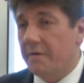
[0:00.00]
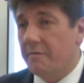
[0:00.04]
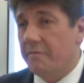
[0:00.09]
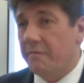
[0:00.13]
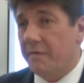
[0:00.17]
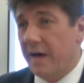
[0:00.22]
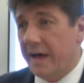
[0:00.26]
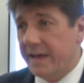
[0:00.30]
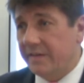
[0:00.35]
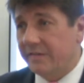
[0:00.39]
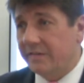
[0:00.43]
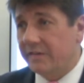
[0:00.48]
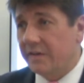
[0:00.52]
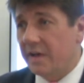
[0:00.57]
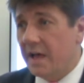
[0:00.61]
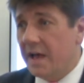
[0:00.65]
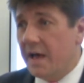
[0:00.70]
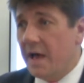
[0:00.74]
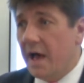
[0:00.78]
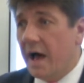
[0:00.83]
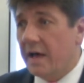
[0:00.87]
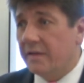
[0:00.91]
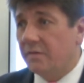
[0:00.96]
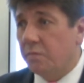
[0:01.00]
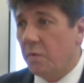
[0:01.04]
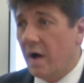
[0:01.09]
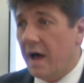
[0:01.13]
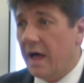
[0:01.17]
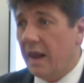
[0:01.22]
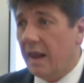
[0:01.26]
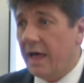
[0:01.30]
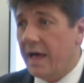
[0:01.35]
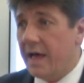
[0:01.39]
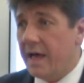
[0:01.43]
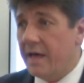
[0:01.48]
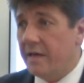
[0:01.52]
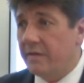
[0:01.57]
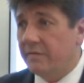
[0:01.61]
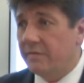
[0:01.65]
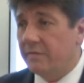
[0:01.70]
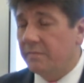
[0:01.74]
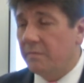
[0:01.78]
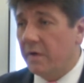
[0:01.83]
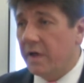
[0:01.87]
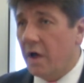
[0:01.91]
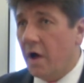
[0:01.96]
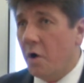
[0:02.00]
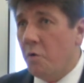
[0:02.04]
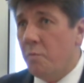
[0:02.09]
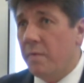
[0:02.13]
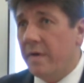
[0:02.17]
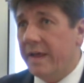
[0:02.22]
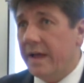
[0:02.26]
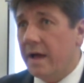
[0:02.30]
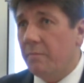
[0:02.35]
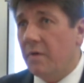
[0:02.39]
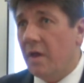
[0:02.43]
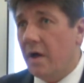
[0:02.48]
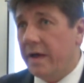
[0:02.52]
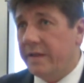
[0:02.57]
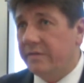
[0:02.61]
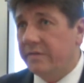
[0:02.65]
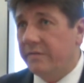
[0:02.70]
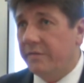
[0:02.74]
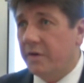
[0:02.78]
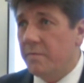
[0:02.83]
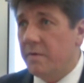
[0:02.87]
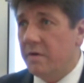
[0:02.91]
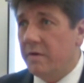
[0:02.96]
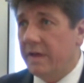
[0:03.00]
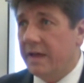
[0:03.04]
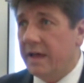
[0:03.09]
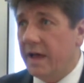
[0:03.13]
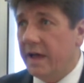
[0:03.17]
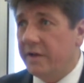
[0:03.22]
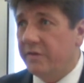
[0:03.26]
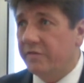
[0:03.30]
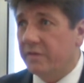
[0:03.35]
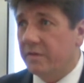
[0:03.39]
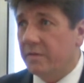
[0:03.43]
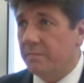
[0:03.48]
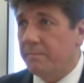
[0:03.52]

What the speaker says: face, as well as opening up lines of communication.